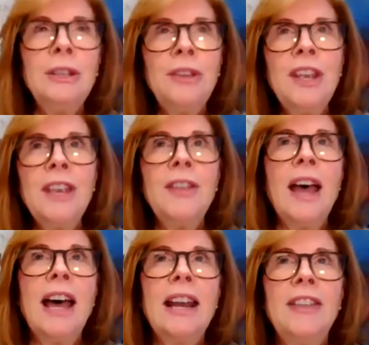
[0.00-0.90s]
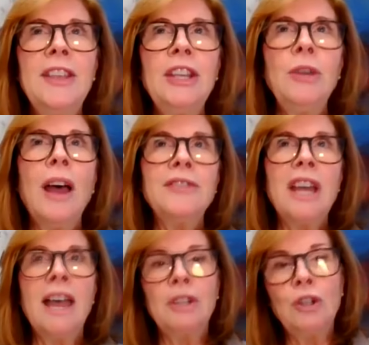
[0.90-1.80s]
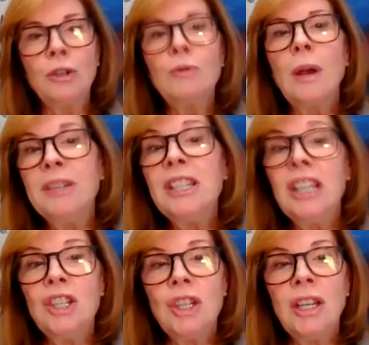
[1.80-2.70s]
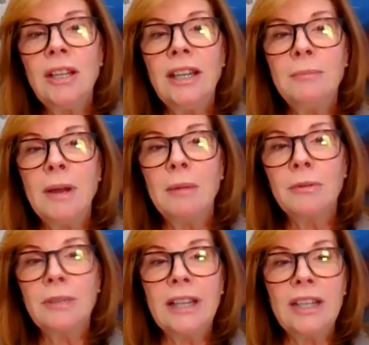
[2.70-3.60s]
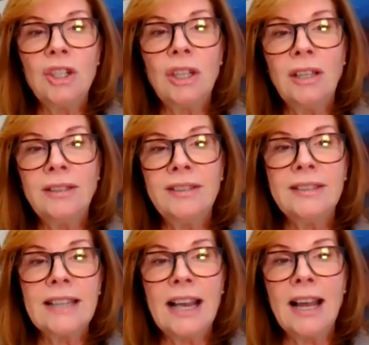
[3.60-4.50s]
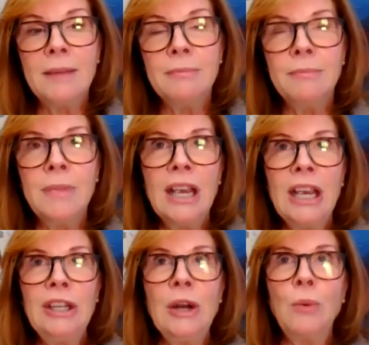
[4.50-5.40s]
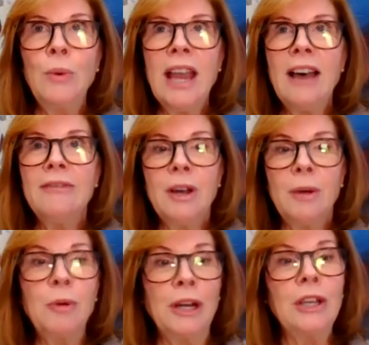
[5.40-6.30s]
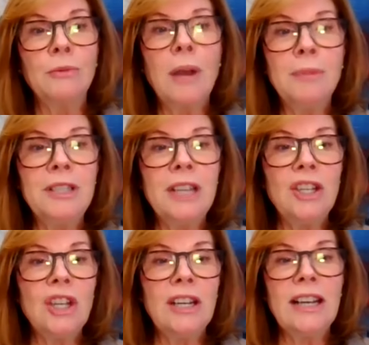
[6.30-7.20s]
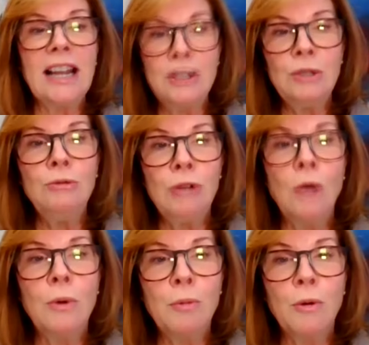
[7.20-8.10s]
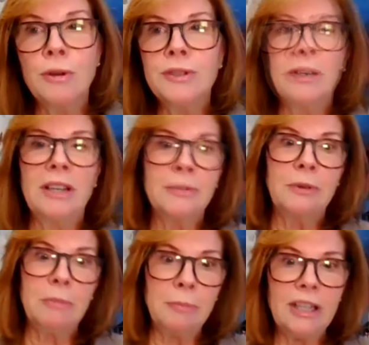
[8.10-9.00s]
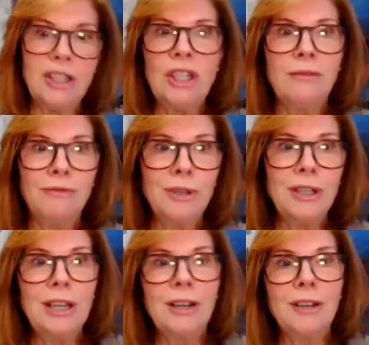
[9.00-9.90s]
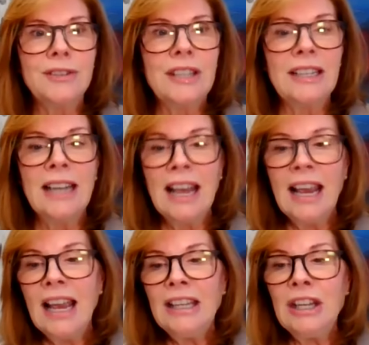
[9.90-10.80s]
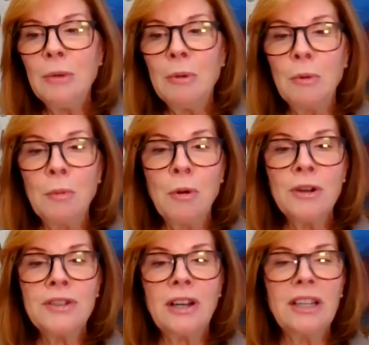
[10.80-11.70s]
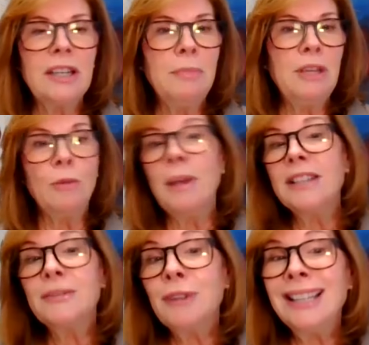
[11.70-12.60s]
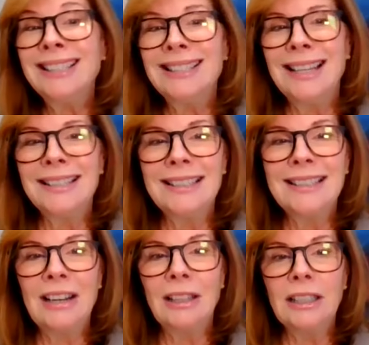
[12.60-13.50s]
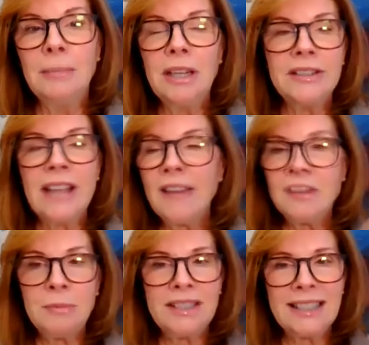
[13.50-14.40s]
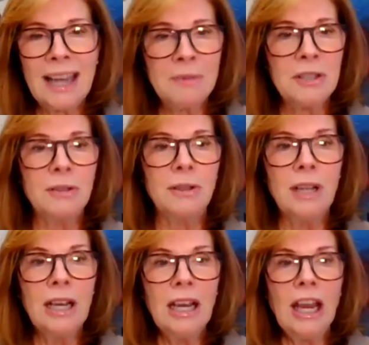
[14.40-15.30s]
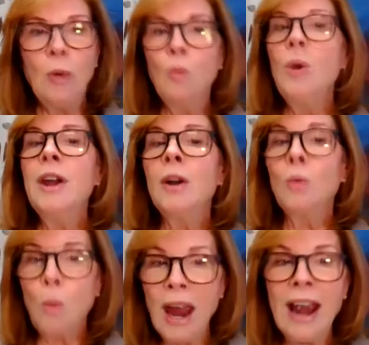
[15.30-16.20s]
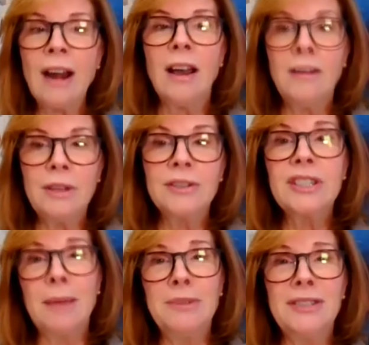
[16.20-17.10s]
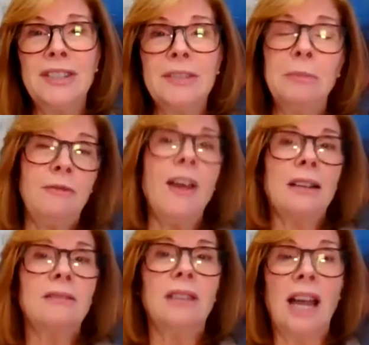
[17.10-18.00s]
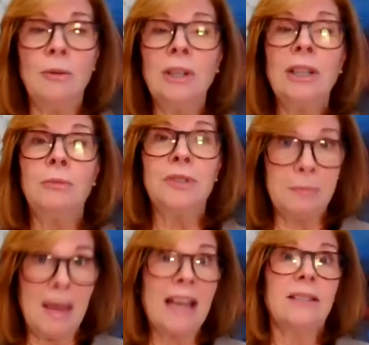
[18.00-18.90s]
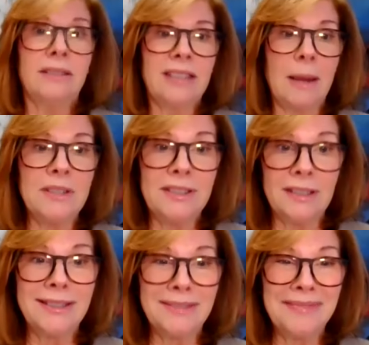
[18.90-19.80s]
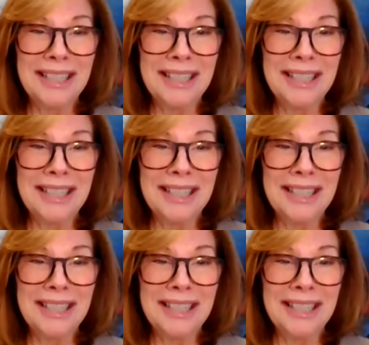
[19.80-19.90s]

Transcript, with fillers: you think that. I think you have to have a good reputation in public relations. Um, you know, we have a pretty good reputation, and I do know reporters because we've been pitching them for years. And, you know, but reporters aren't going to be your best friends necessarily because they have to be skeptical. And we're mm-hmm. aware of their skepticism. In fact, I really respect skepticism.